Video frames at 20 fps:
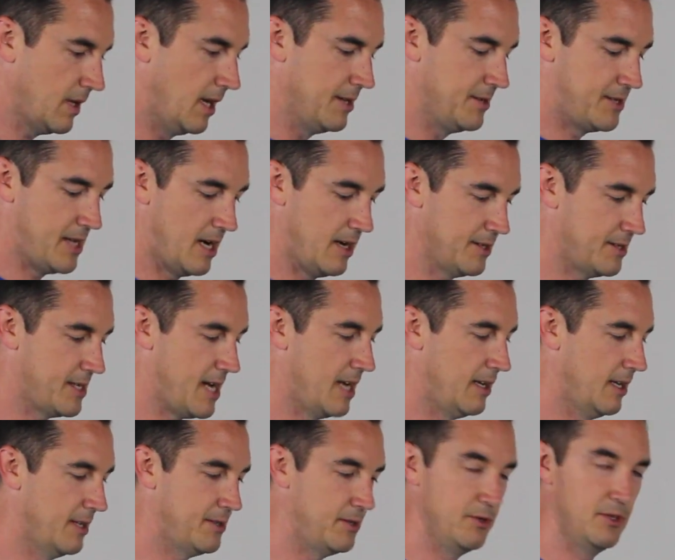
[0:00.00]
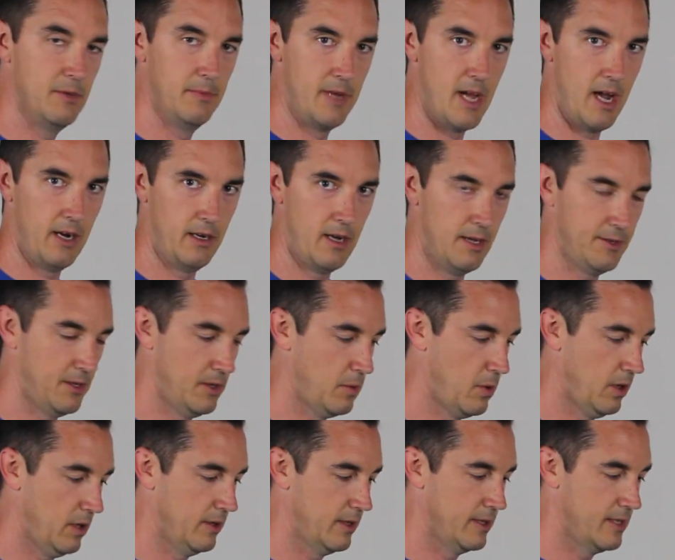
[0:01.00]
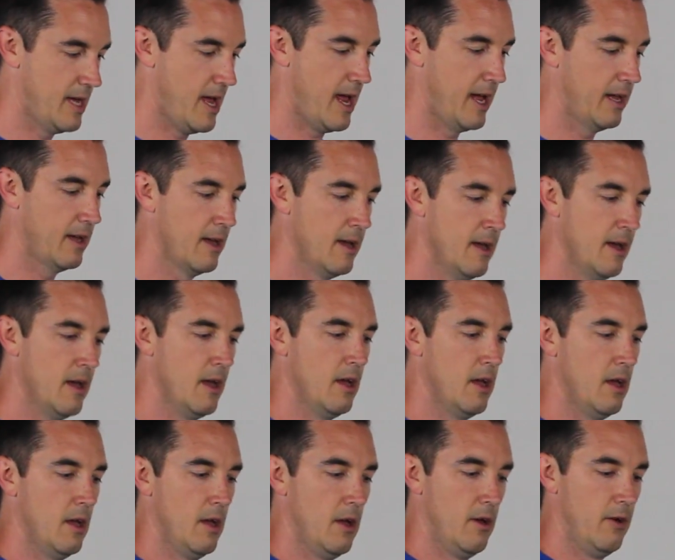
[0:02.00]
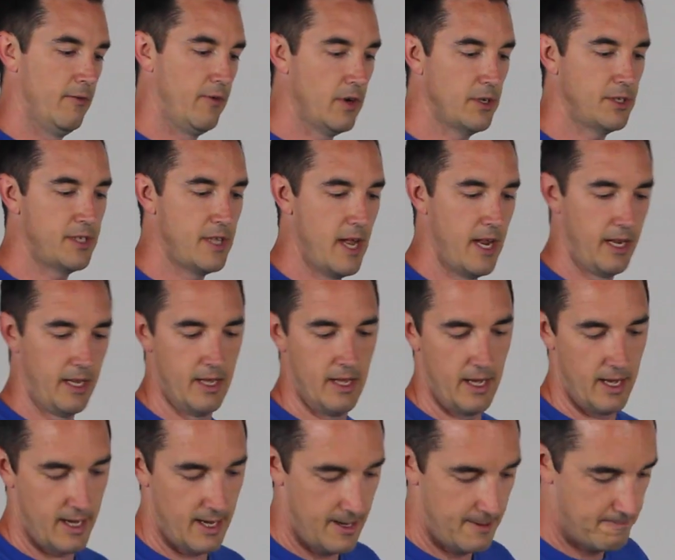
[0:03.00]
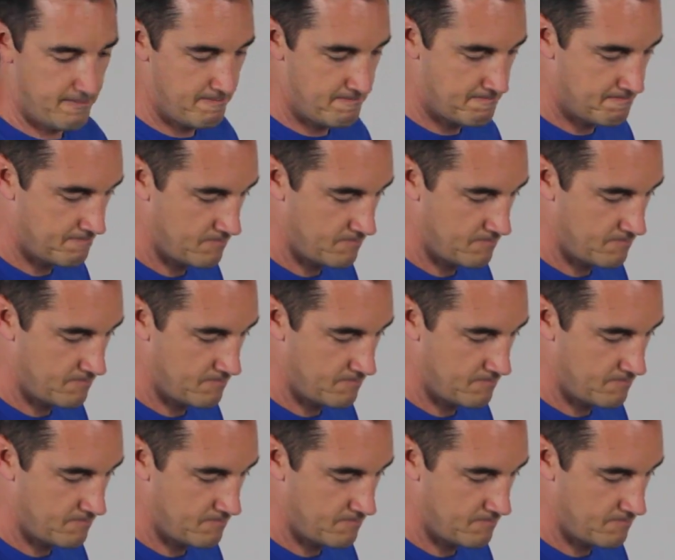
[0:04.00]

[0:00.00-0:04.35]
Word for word: and set it aside, and let's do some diagnostic work on the tank. First thing, um,